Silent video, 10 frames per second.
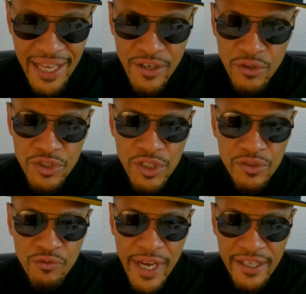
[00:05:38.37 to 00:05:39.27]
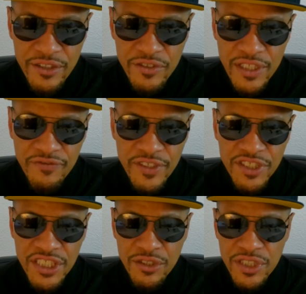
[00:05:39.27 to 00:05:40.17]
I know, you know, the records uh, for
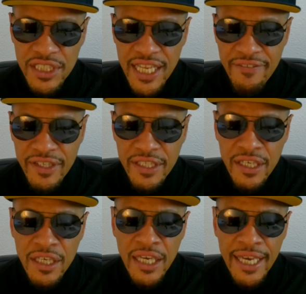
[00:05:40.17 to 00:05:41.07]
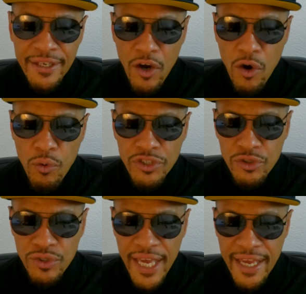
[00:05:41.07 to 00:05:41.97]
Shields is 11 and 0 with
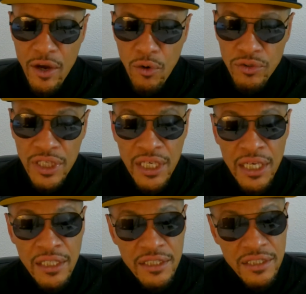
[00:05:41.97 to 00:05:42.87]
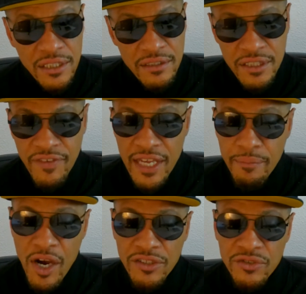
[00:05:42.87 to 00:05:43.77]
two KOs. Savannah
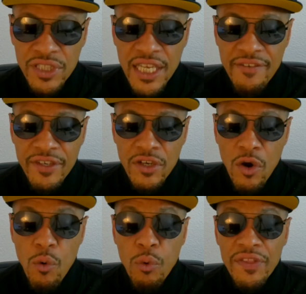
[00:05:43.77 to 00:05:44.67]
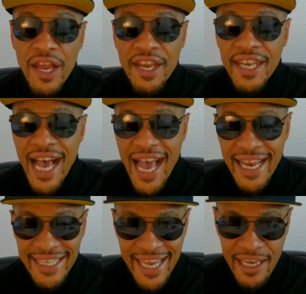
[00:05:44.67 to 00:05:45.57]
Marshall's 11 0 with
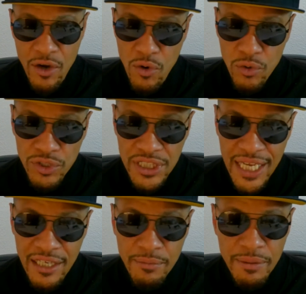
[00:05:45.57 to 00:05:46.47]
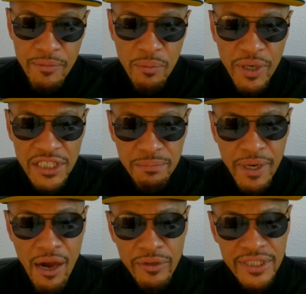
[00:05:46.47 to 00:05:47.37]
9 KO. She got a little bit more of
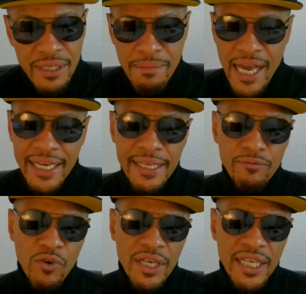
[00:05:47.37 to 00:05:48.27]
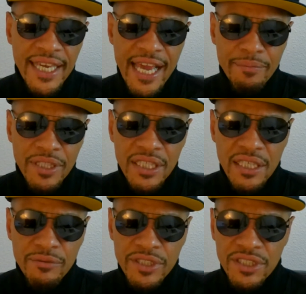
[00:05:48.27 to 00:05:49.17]
power. And somebody in one of the camps, I think
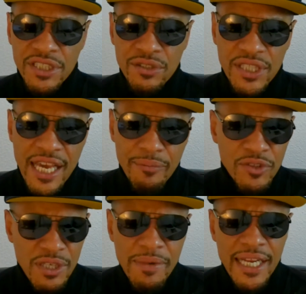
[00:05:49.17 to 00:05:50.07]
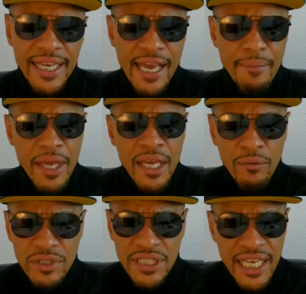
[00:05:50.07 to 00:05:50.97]
Clifford Shields camp or somebody camp,
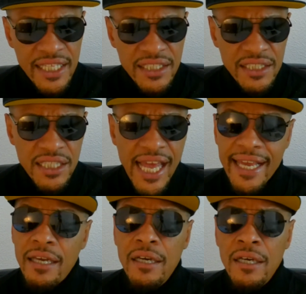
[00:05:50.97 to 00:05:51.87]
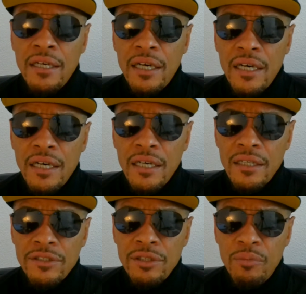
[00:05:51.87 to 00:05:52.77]
was saying this is like
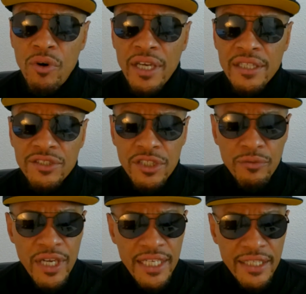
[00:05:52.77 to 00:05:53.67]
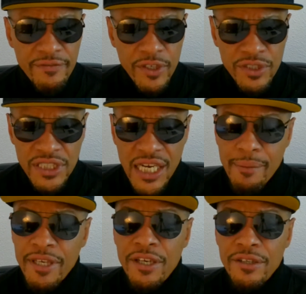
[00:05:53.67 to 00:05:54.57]
uh, your boy Sugar Ray Leonard versus
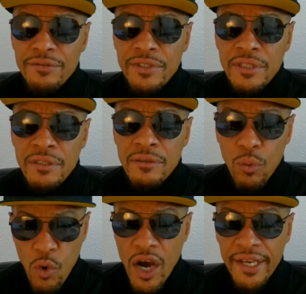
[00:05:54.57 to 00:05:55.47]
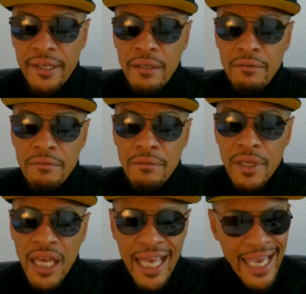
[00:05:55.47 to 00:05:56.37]
Tommy Hearns. One.
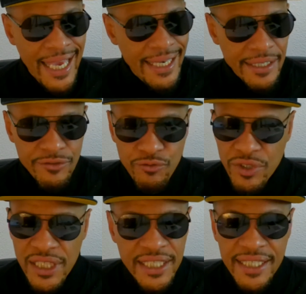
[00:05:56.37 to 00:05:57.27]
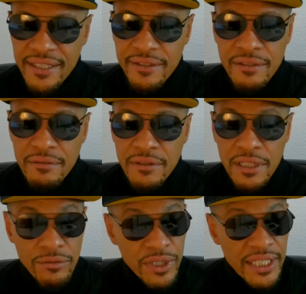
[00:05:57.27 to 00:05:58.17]
And it really is.
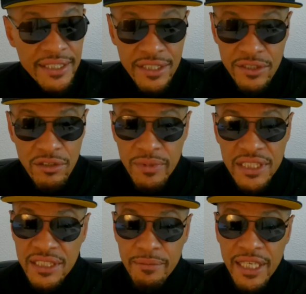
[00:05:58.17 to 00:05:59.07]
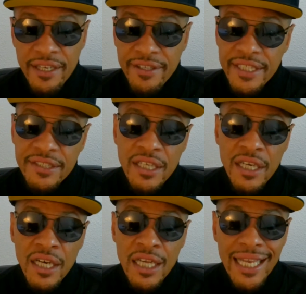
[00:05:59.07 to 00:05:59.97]
It really is. There's so many similarities.
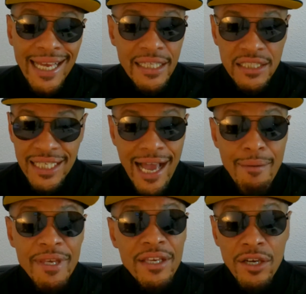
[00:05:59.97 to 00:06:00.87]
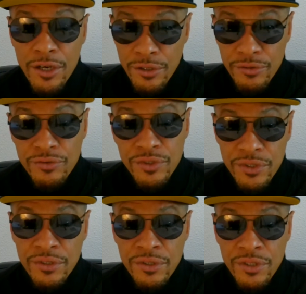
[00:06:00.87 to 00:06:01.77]
Like Tommy Hearns,
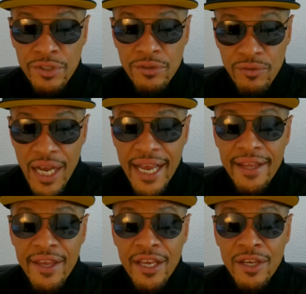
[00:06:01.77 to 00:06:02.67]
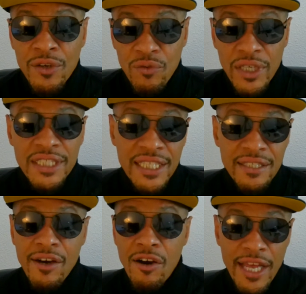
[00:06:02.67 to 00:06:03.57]
right, wasn't
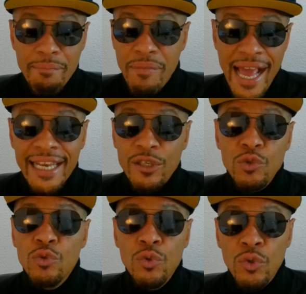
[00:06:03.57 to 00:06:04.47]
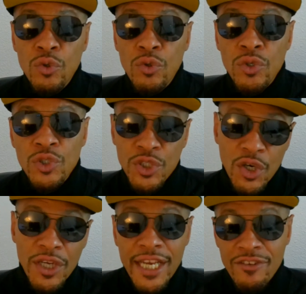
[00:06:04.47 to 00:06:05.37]
getting all that ballyhoo you
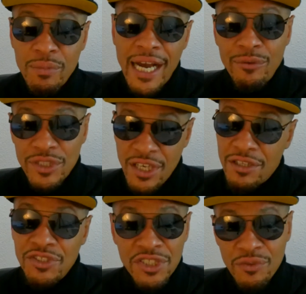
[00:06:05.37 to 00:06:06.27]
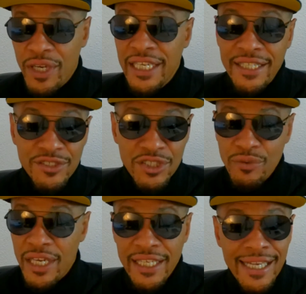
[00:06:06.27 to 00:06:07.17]
know, and everybody was talking Sugar Ray Leonard, Sugar
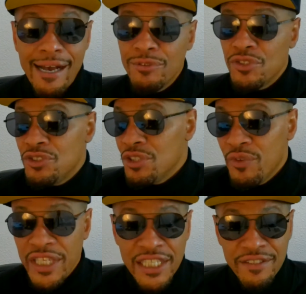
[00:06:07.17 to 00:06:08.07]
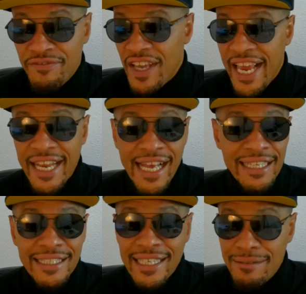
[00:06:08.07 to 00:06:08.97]
Ray Leonard. I was a Sugar Ray Leonard fan. I
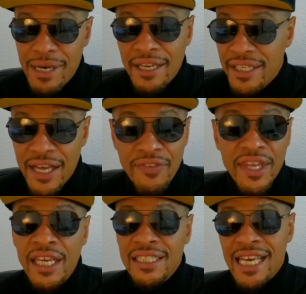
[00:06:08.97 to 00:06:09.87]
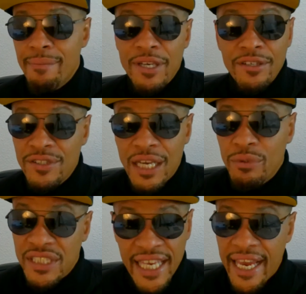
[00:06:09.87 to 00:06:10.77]
didn't care about nothing. Tommy Hearns, I
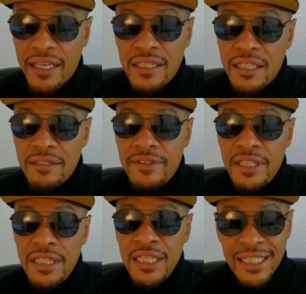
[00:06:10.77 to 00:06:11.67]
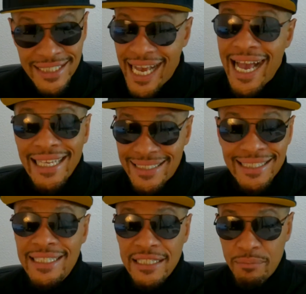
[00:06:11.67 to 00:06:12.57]
was scared of. Cause I
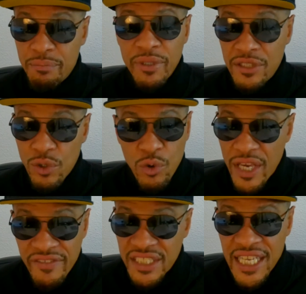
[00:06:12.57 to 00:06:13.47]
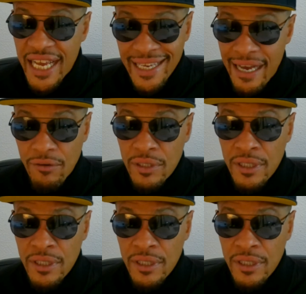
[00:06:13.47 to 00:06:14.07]
seen the Pipino Cuevas knockout.